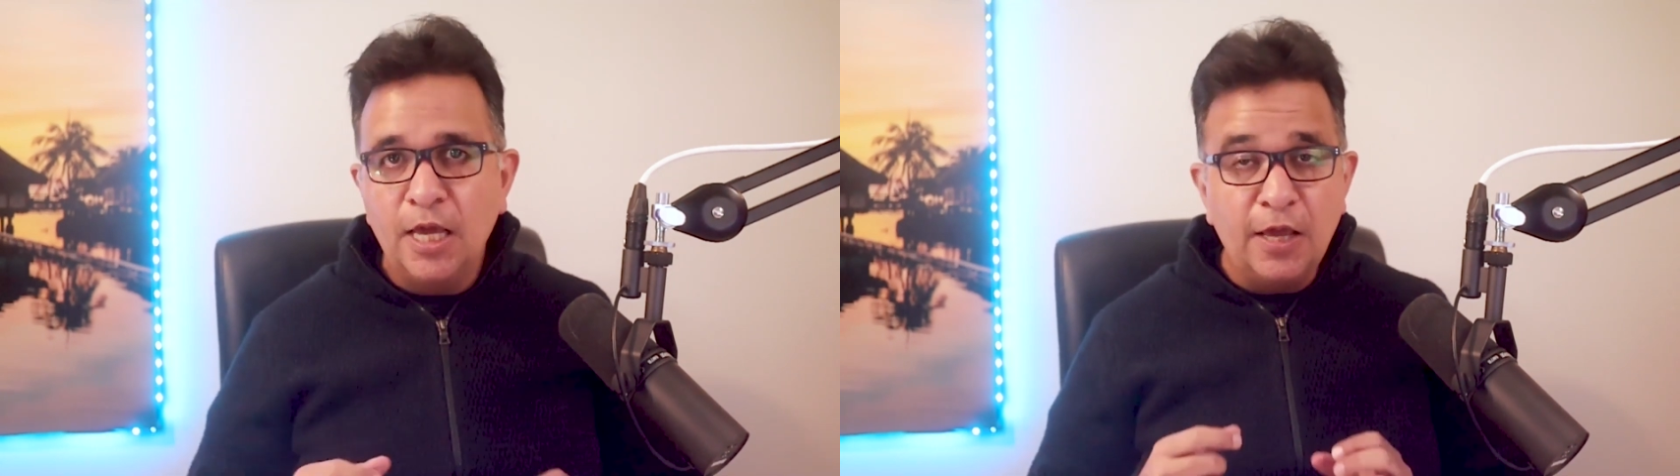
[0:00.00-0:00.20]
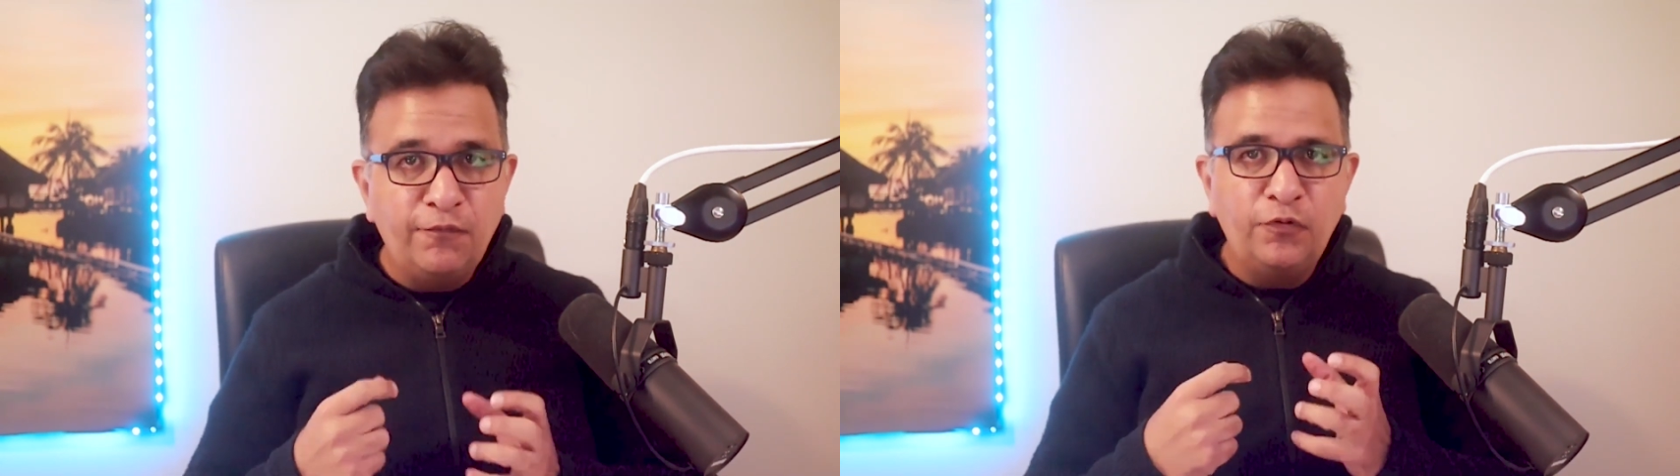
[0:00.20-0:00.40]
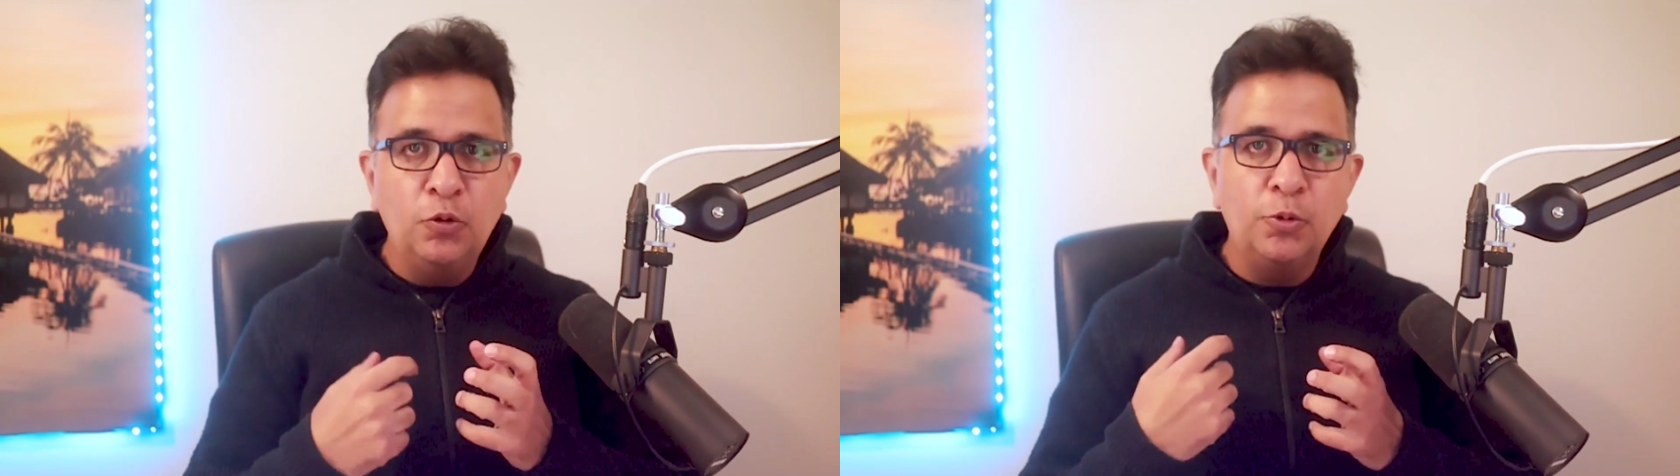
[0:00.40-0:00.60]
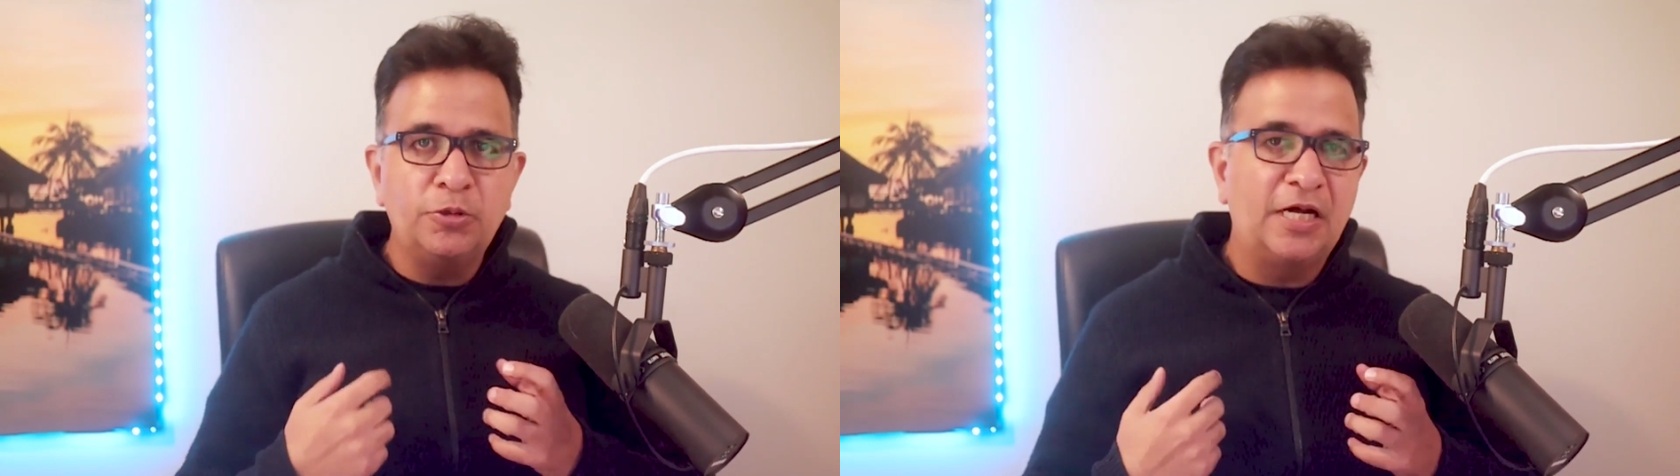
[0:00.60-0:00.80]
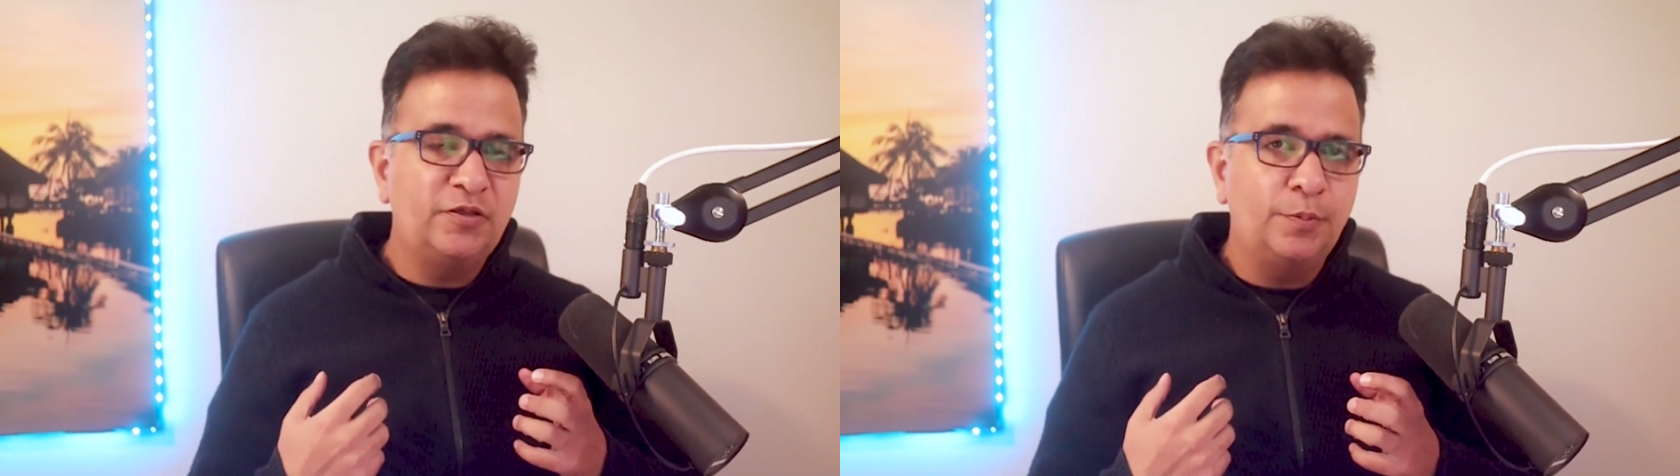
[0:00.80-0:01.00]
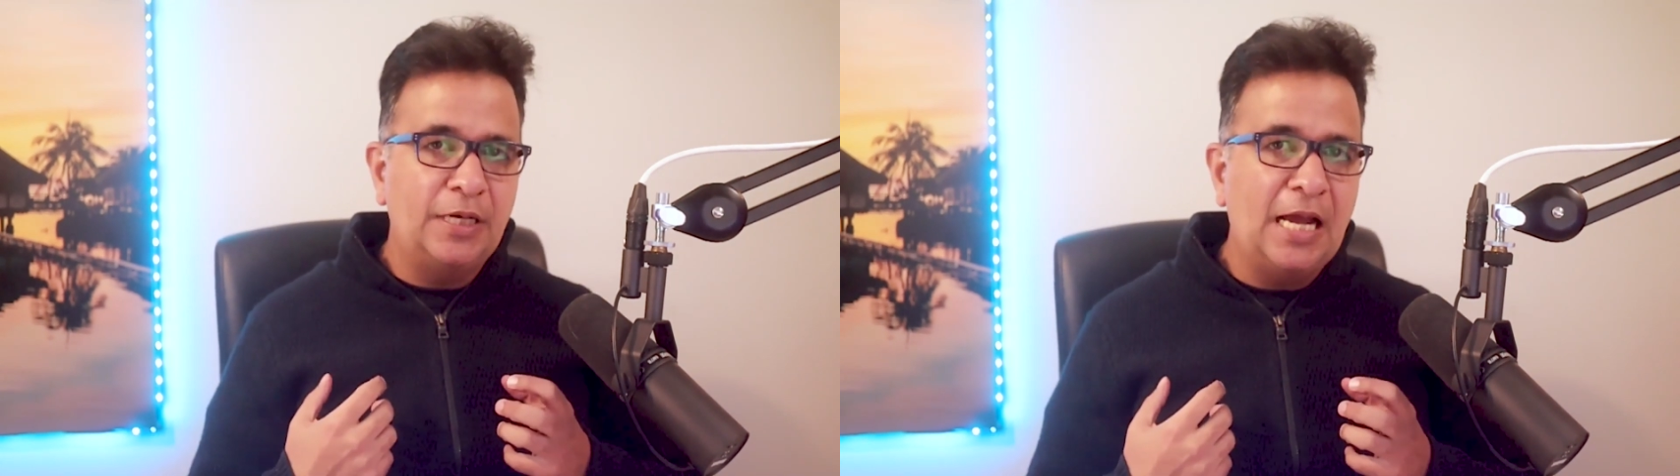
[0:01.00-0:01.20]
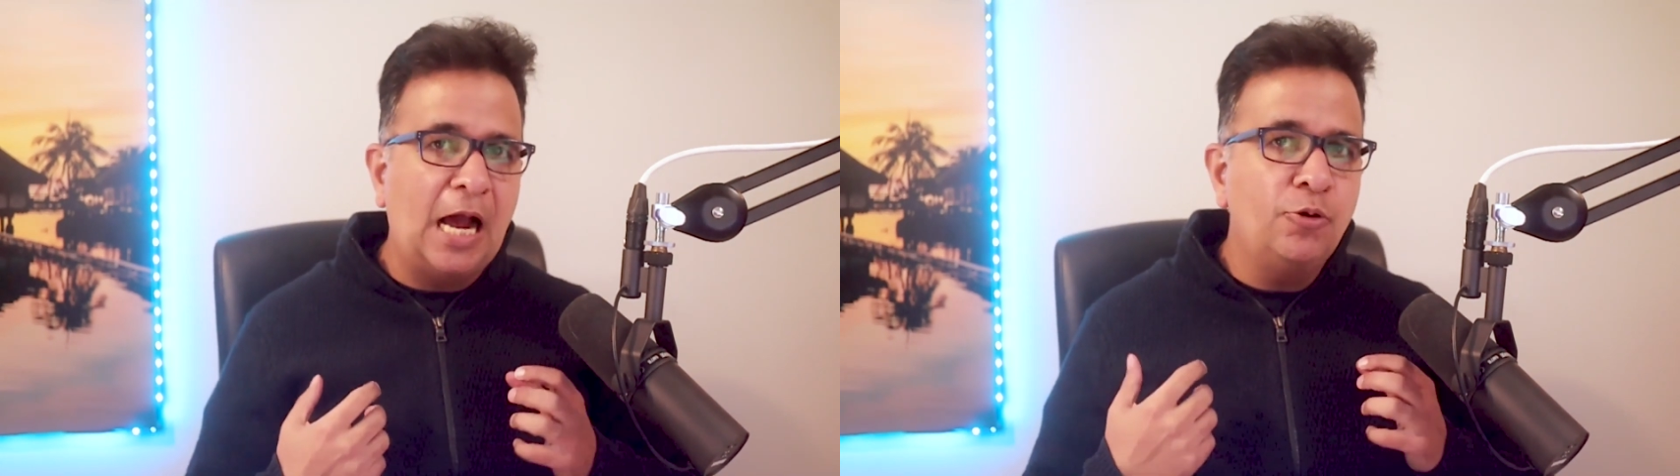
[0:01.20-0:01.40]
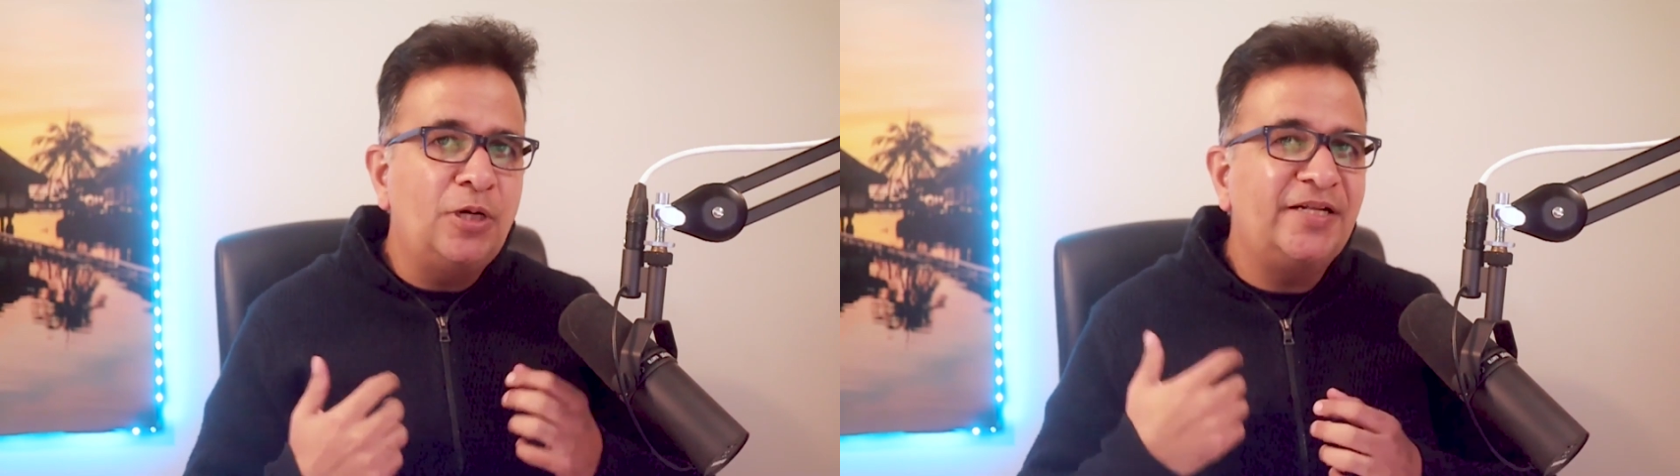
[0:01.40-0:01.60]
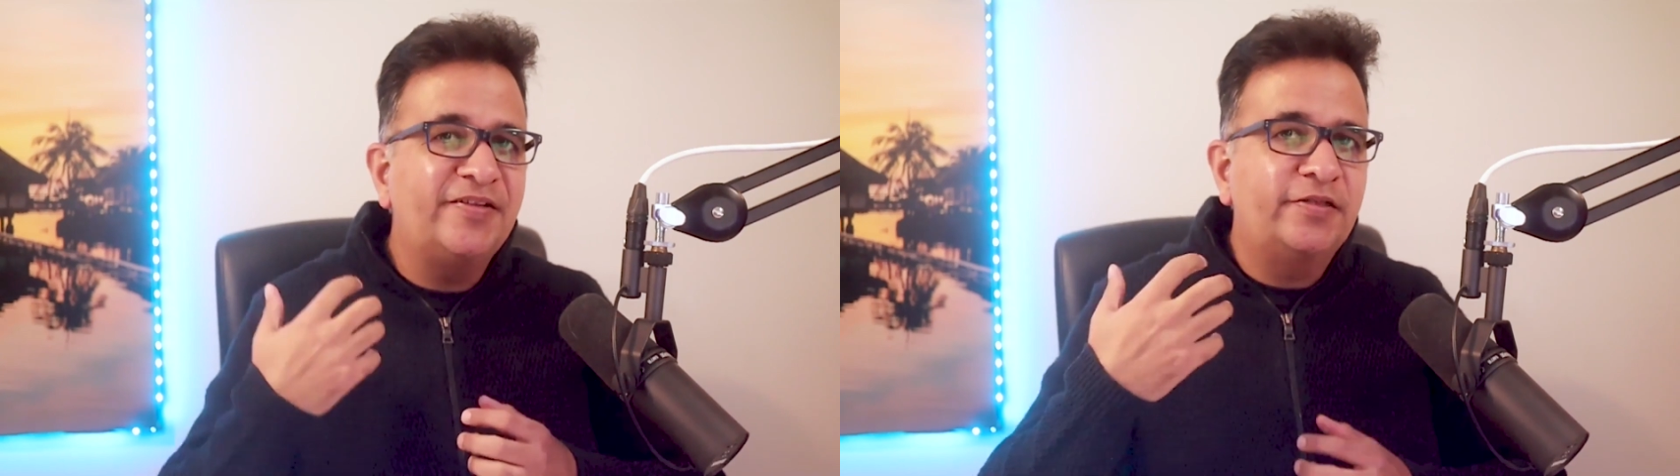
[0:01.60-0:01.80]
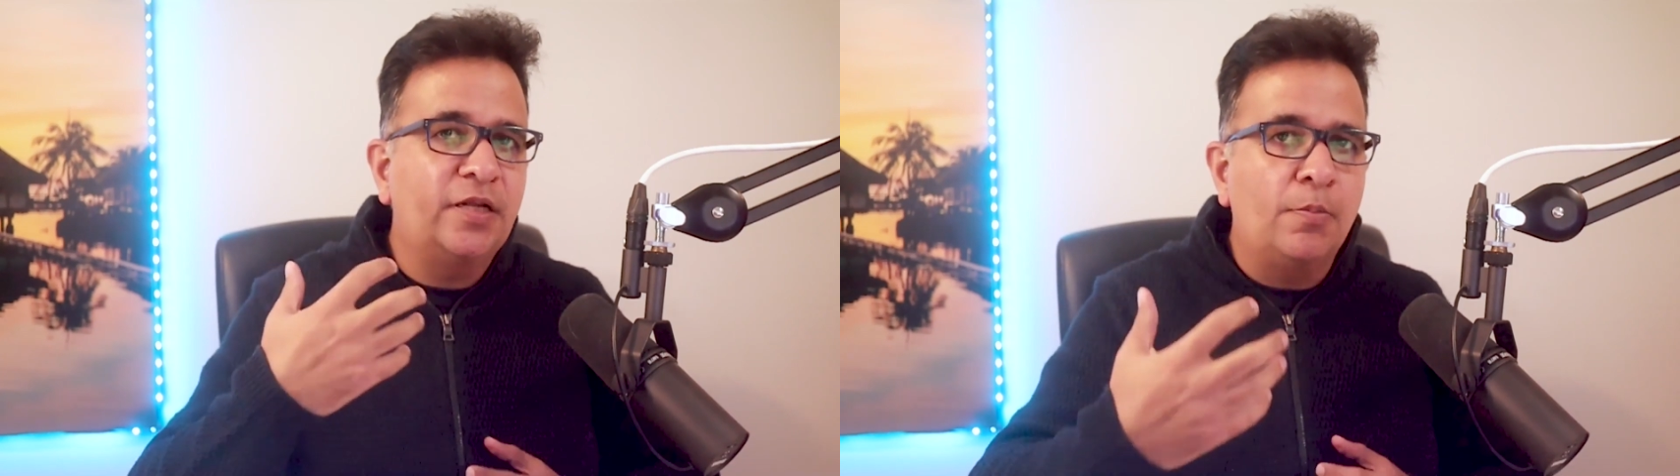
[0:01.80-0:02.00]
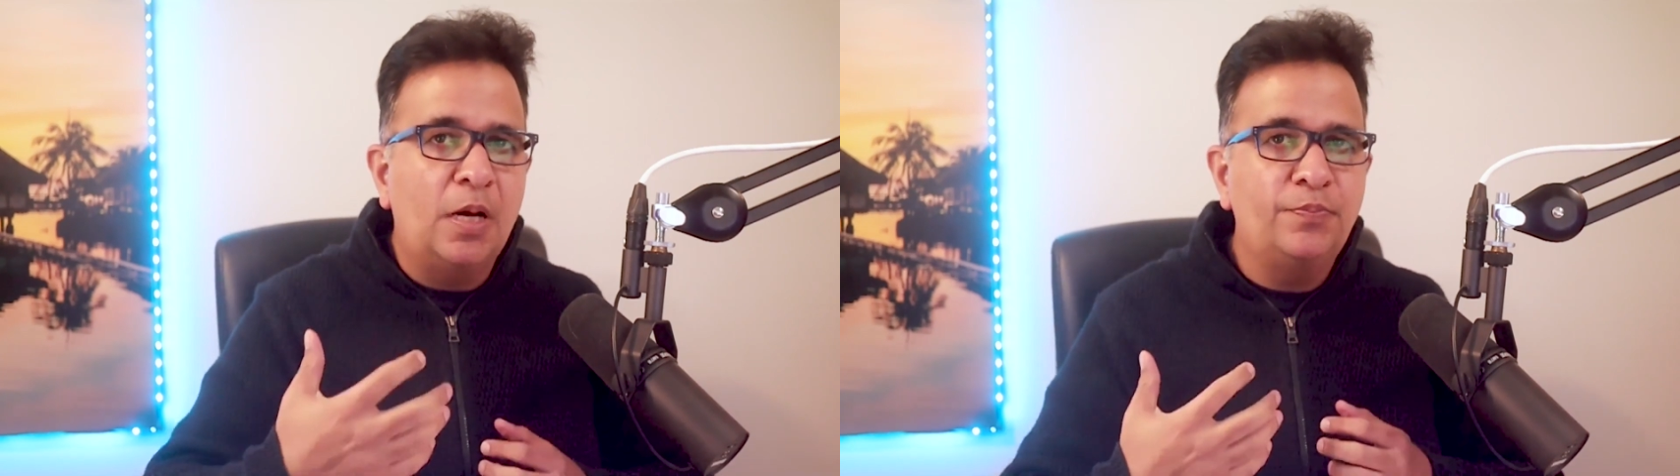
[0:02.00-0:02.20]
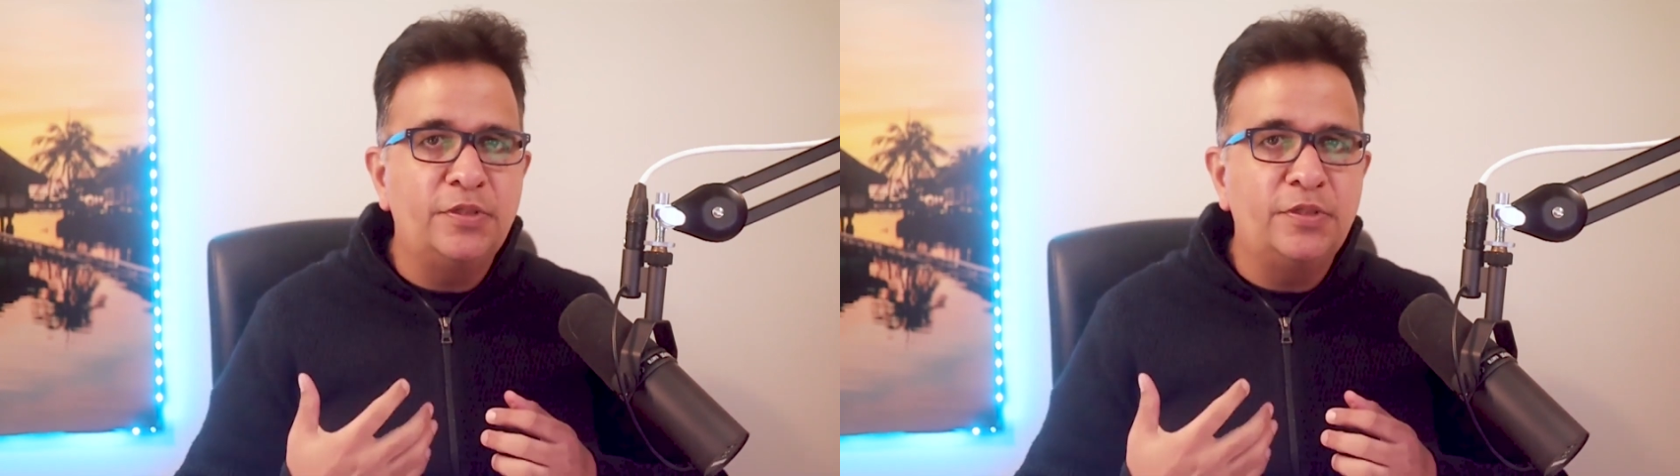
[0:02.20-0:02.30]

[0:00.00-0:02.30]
if you were to ask me, how do I sum up